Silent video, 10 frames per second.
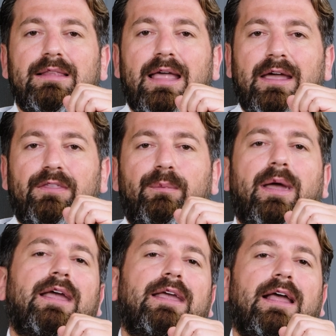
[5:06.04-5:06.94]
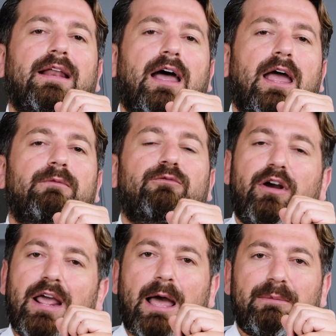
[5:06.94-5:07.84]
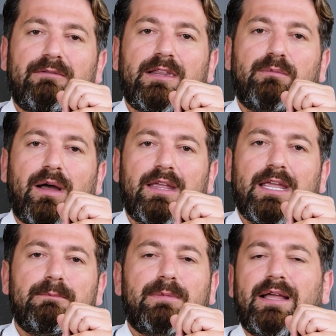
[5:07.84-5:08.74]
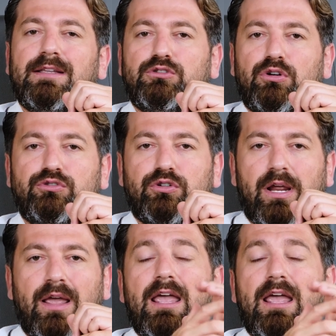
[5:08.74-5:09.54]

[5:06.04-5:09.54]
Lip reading: length back and I am very happy with my implant surgery.